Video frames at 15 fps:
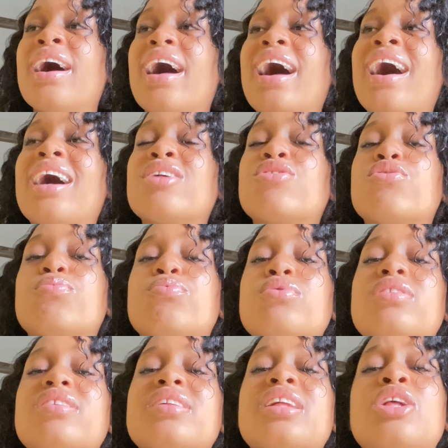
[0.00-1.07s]
I had to
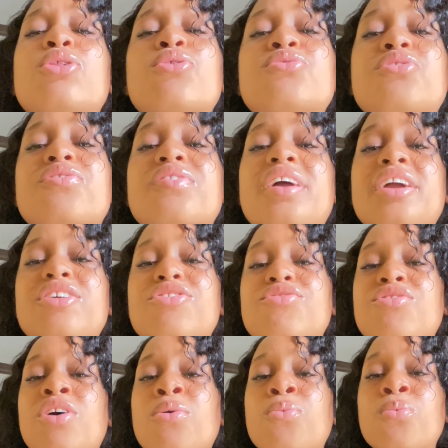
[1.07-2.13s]
put in a lot of
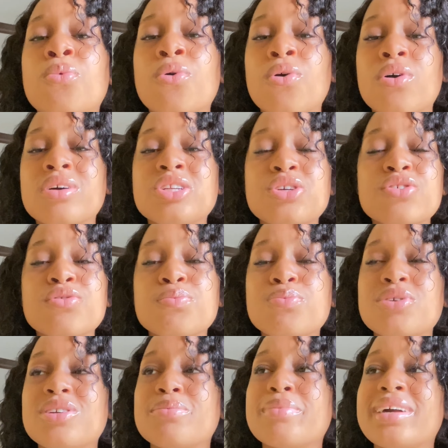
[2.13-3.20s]
extra work, just
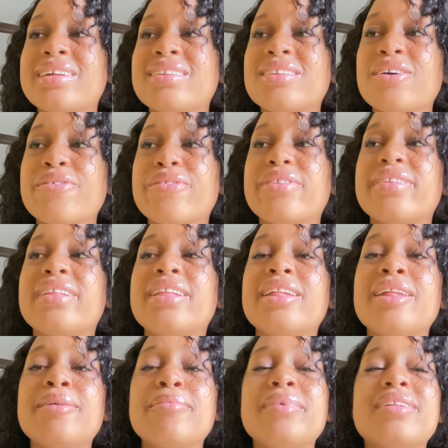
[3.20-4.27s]
push myself to the
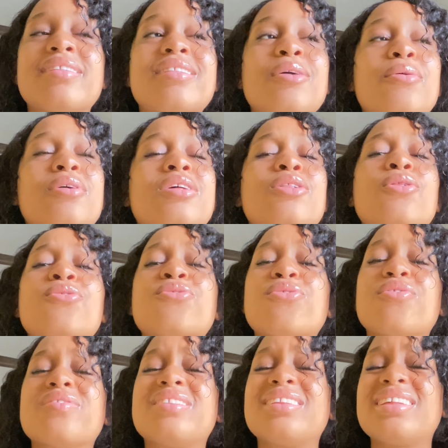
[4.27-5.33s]
limit. There were a lot
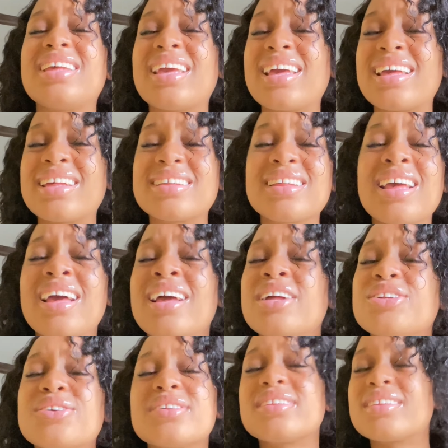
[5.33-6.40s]
of tears,
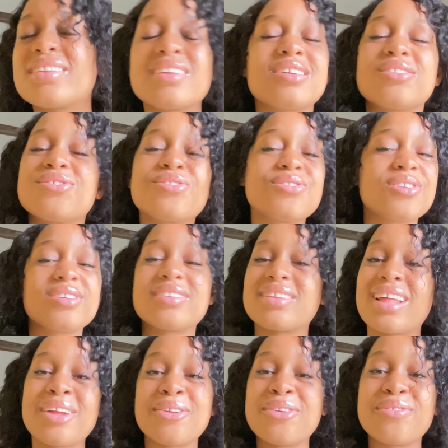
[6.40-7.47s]
just just
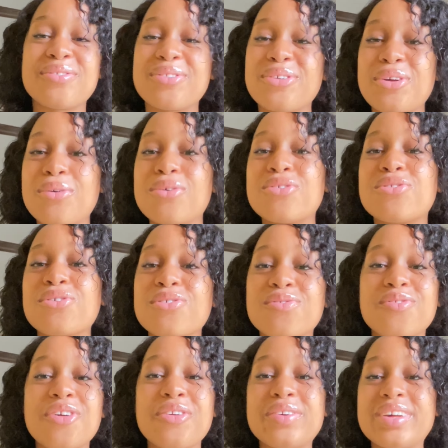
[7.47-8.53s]
I don't even know, it was
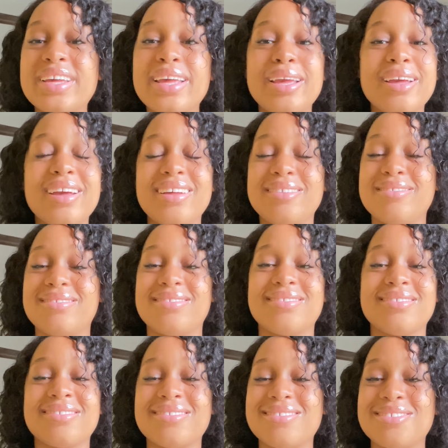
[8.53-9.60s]
just very
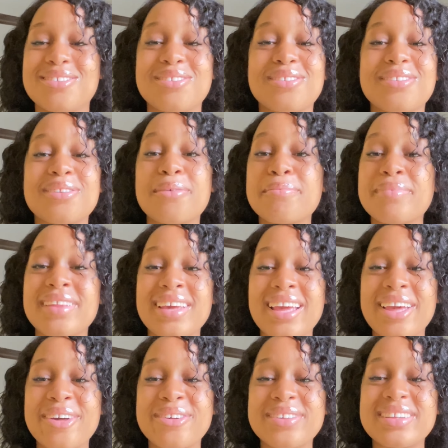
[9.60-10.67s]
hmm,
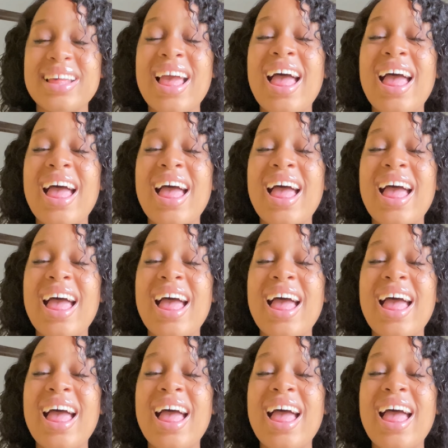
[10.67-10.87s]
something else.